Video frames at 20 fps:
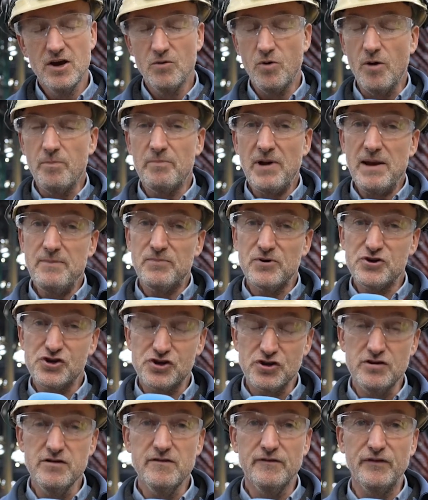what people
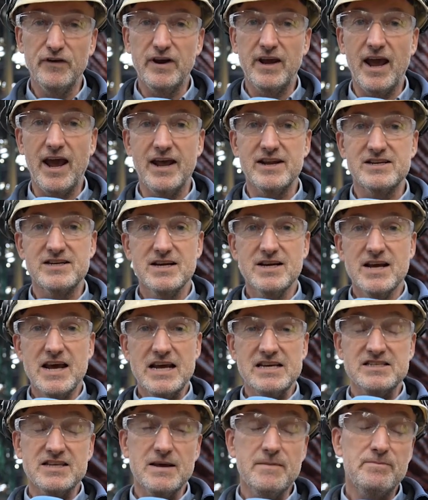shouldn't forget
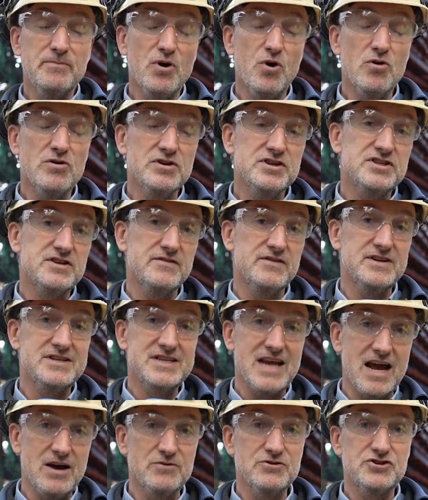is the importance of the
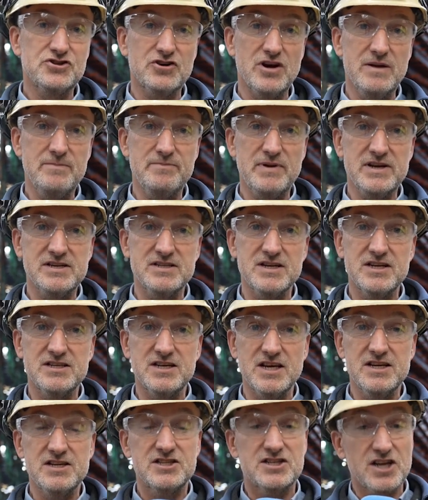downstream
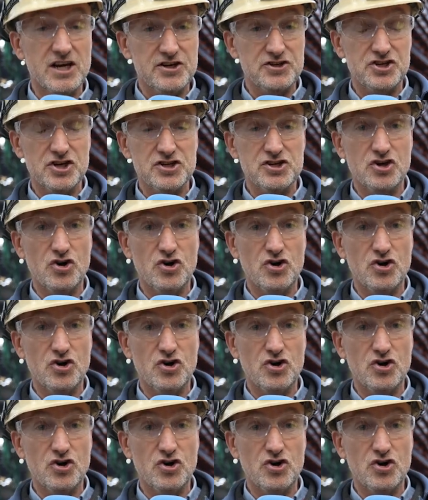businesses such as